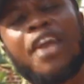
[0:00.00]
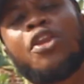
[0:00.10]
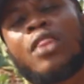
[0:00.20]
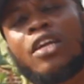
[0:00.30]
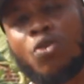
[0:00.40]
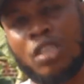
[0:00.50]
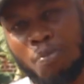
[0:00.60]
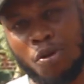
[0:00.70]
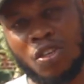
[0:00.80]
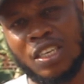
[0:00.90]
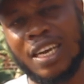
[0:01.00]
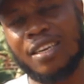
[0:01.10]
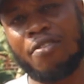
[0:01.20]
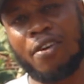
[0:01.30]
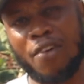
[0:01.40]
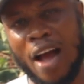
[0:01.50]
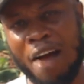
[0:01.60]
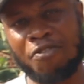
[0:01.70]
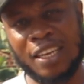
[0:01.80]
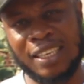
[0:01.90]
I knew that you are supposed to change
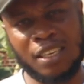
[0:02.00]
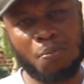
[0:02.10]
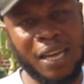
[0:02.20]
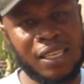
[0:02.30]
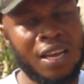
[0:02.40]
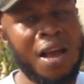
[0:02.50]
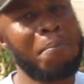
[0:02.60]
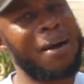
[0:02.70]
after 6 months,